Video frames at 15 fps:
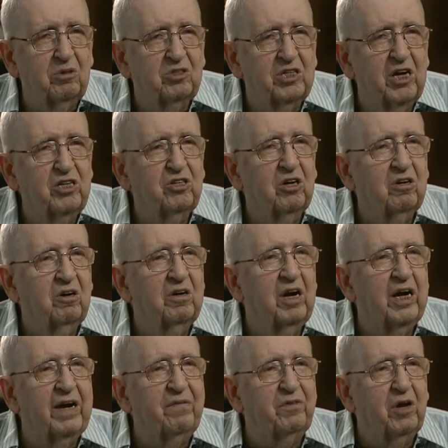say you're going to
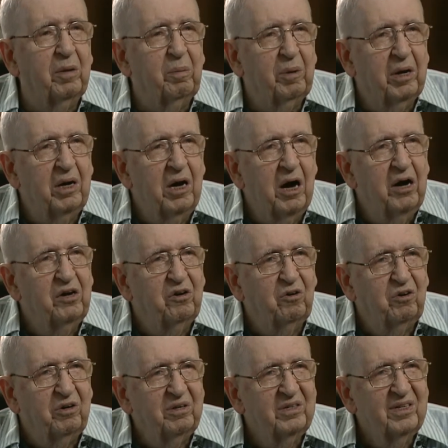live to be
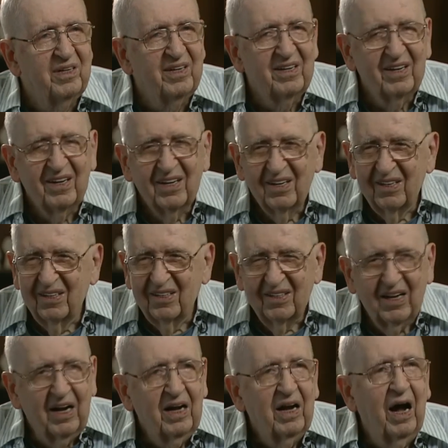100.
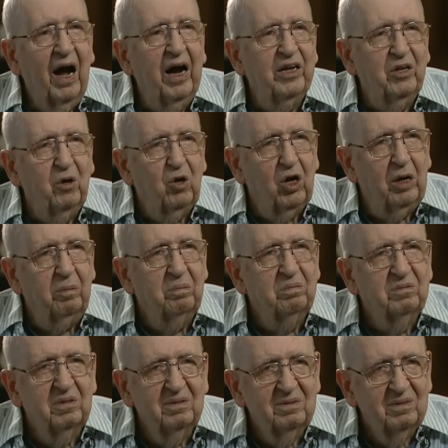I told them
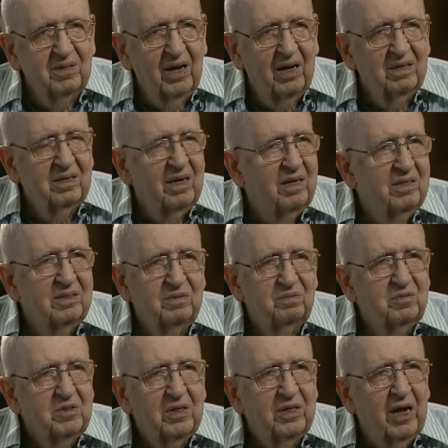
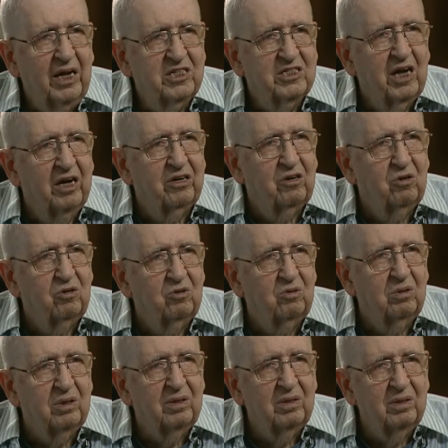that's not
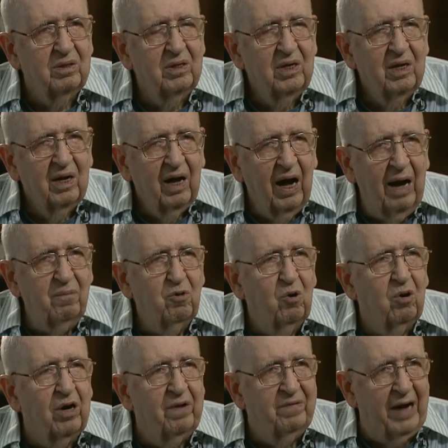true. I
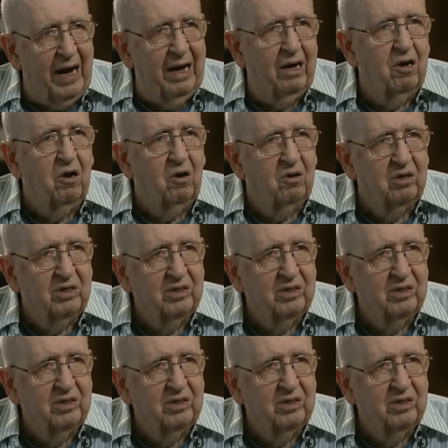won't live that long.